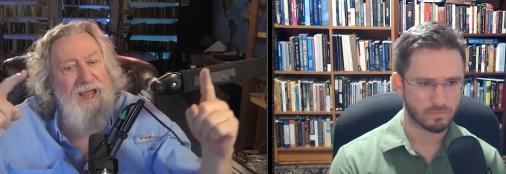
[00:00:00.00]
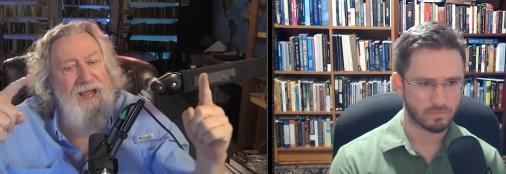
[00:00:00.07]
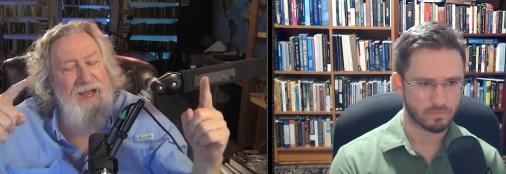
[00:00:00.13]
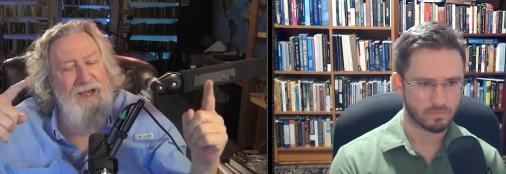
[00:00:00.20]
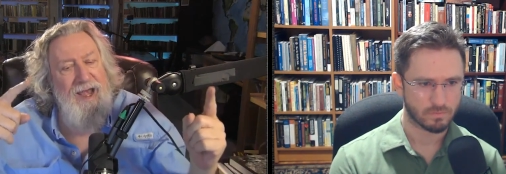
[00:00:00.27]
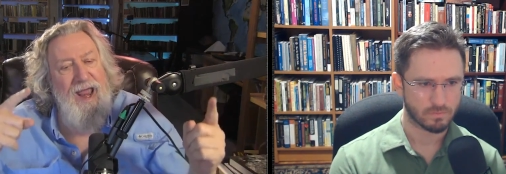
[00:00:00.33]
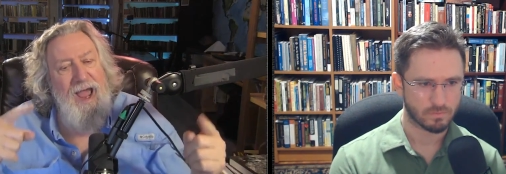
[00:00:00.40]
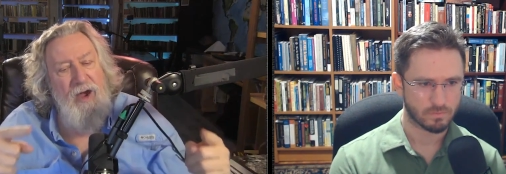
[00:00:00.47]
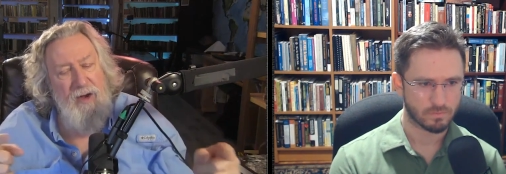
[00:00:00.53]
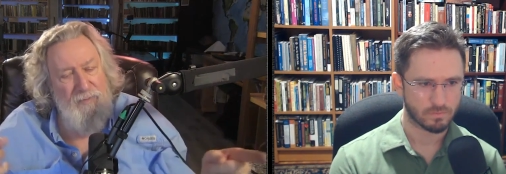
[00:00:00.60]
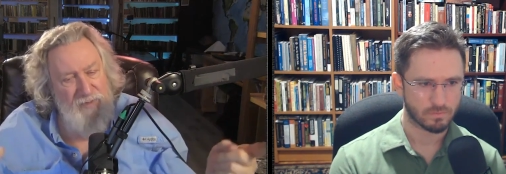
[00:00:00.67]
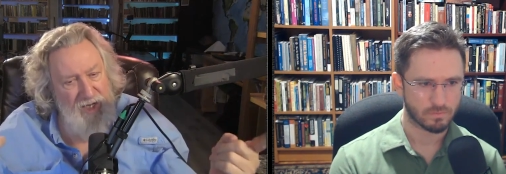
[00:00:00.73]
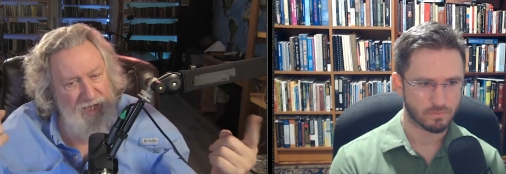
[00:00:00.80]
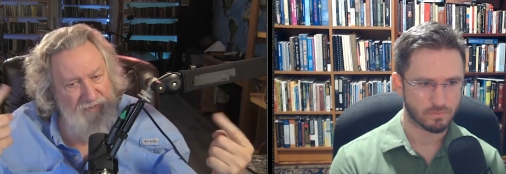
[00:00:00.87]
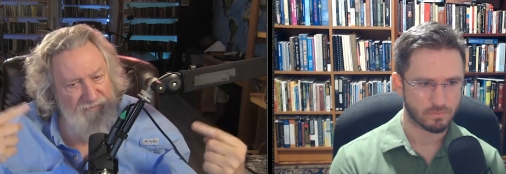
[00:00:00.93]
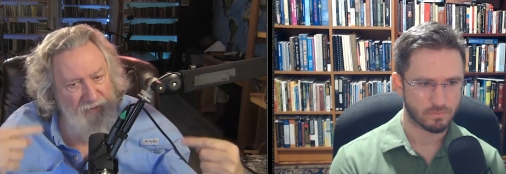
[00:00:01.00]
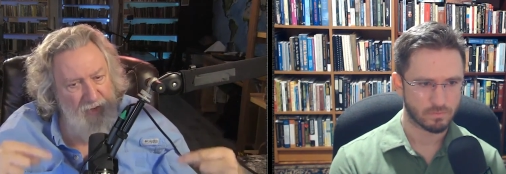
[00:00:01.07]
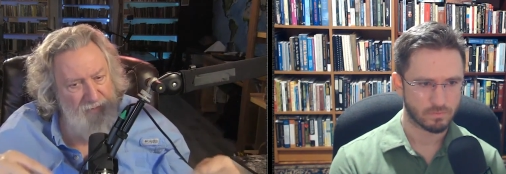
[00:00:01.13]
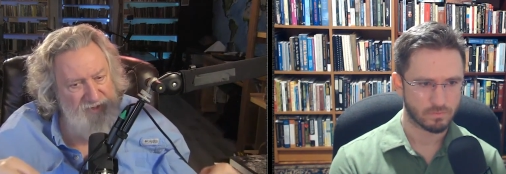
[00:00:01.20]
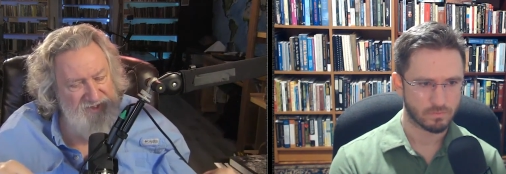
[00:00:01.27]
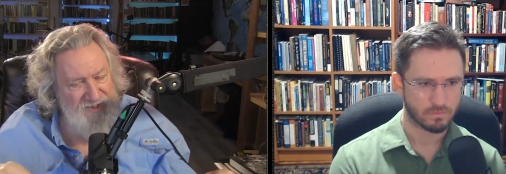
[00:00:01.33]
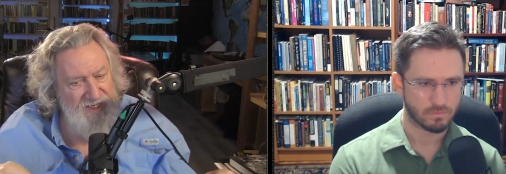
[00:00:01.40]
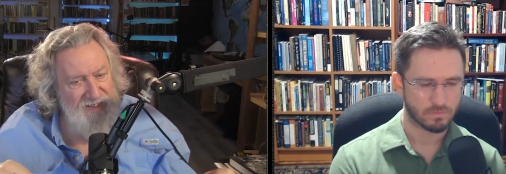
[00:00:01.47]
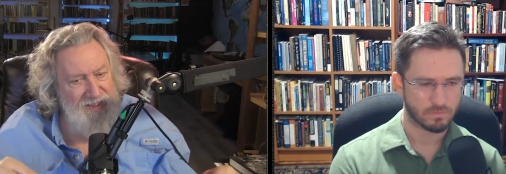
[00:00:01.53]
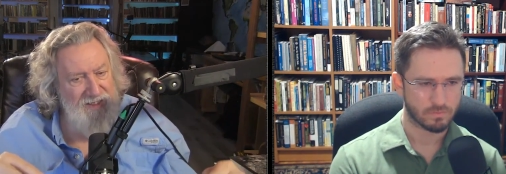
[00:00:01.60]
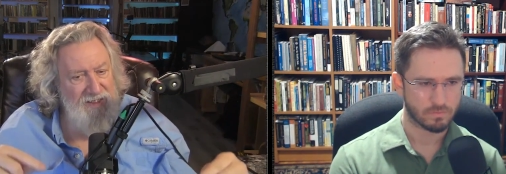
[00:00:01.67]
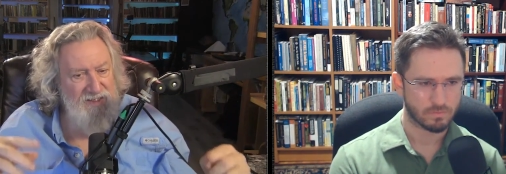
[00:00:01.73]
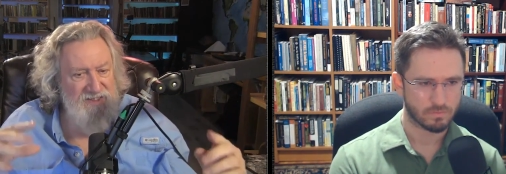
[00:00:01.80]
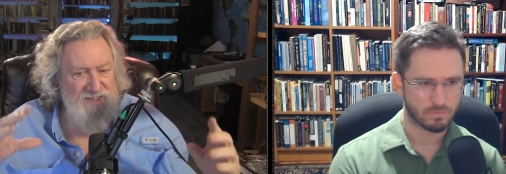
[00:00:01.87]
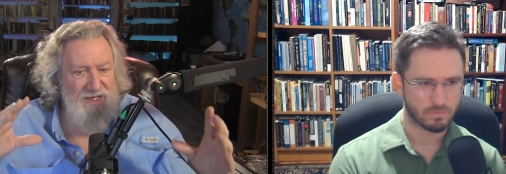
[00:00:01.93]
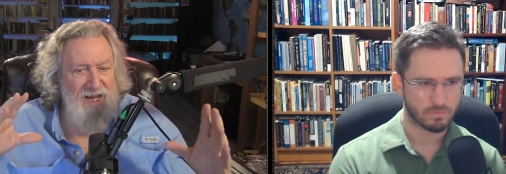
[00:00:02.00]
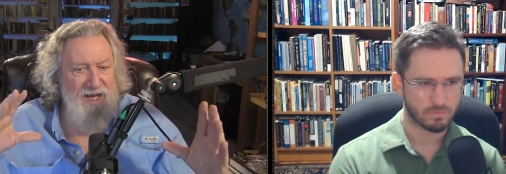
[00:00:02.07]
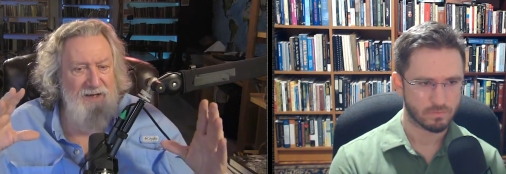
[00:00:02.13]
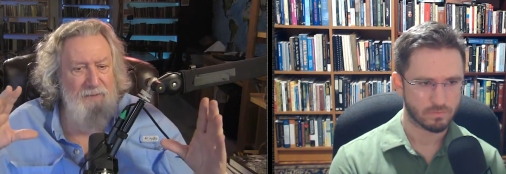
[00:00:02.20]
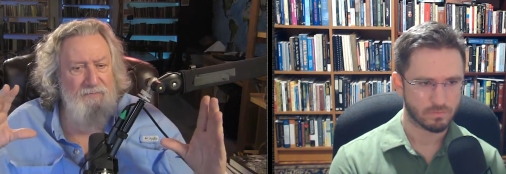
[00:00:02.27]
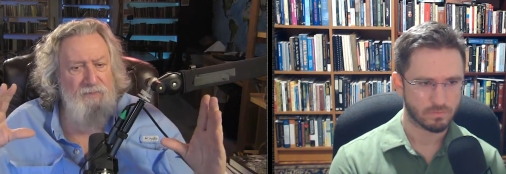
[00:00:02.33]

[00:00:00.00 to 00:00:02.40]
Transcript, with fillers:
Speaker 1: And now I'm kind of almost thinking it's like,